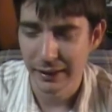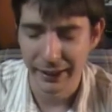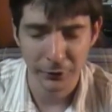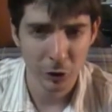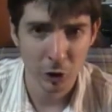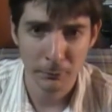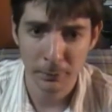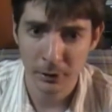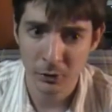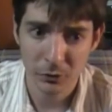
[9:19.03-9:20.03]
Edgar Allan
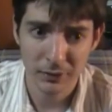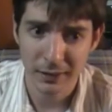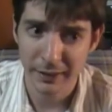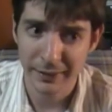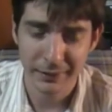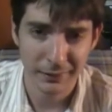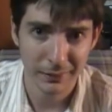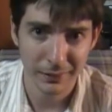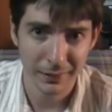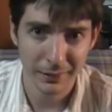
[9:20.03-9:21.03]
Poe's not
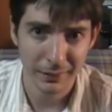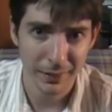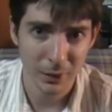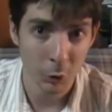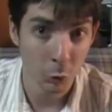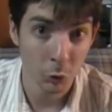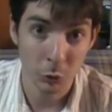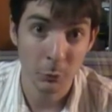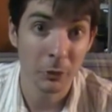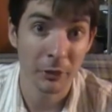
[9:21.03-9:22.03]
who
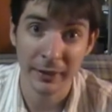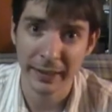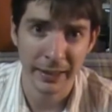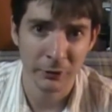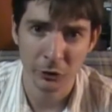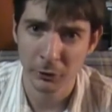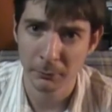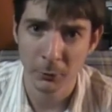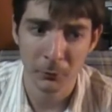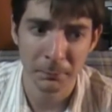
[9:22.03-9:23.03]
you would think Edgar Allan
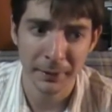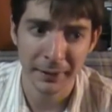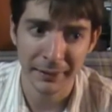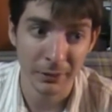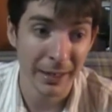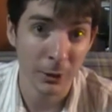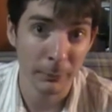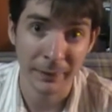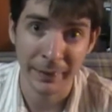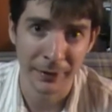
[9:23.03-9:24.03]
Poe would be, and I don't
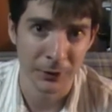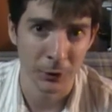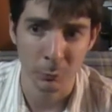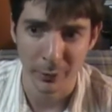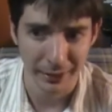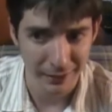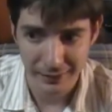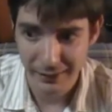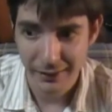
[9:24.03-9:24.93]
mean it in a good way.